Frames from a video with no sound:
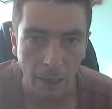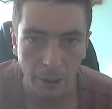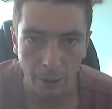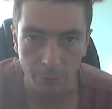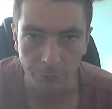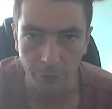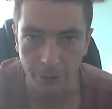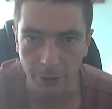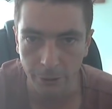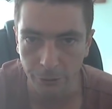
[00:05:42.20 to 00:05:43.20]
From
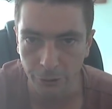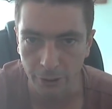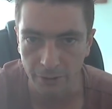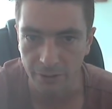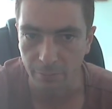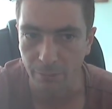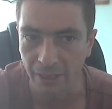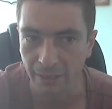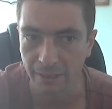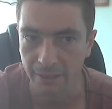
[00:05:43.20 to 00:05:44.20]
there, you can have as
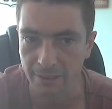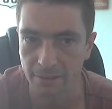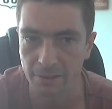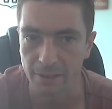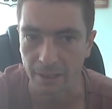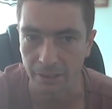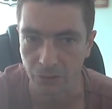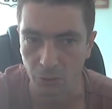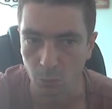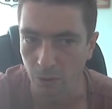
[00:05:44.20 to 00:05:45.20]
many lists
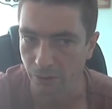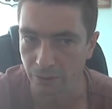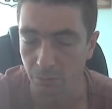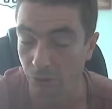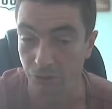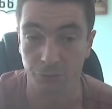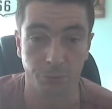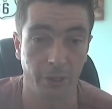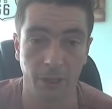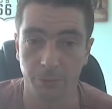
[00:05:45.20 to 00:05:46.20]
as you want, which is
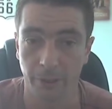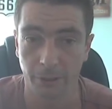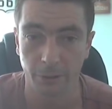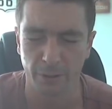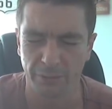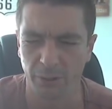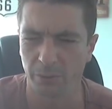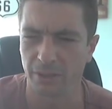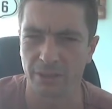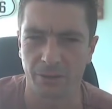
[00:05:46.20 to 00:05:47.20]
really, really cool. If you
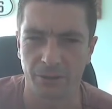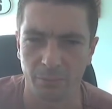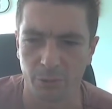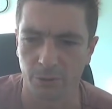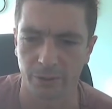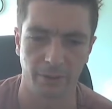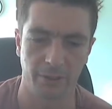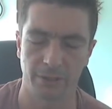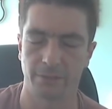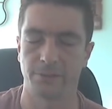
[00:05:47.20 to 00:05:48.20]
want to start importing
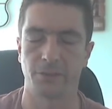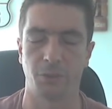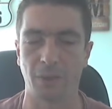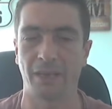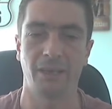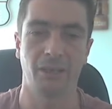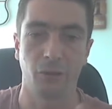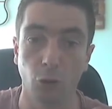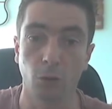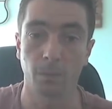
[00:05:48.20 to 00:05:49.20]
lists to any
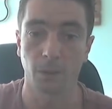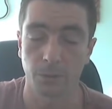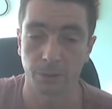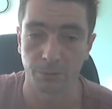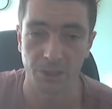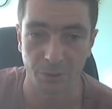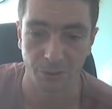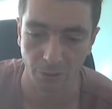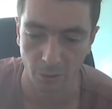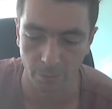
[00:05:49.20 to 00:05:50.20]
normal
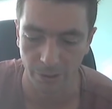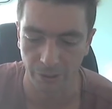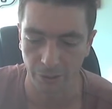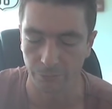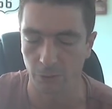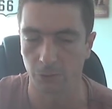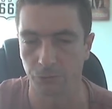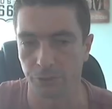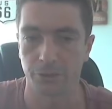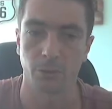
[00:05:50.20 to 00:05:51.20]
autoresponder company, you have to go
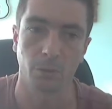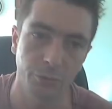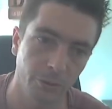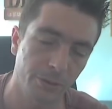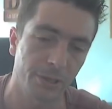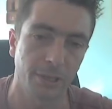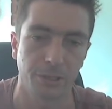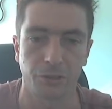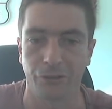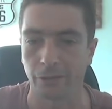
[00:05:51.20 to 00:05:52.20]
through this whole
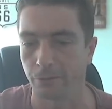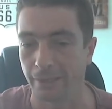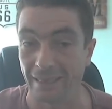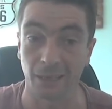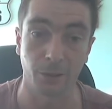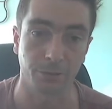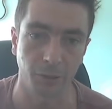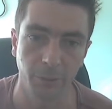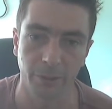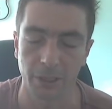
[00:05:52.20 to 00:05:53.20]
process. Generally, a lot of
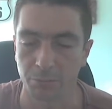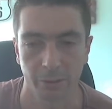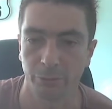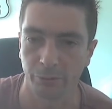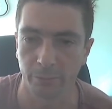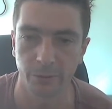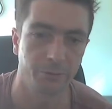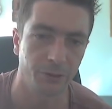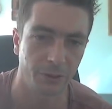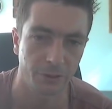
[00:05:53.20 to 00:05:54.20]
emails will be
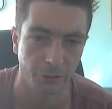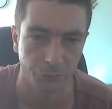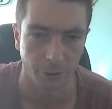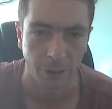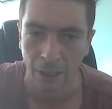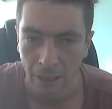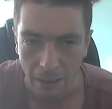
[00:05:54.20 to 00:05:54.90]
removed, etc.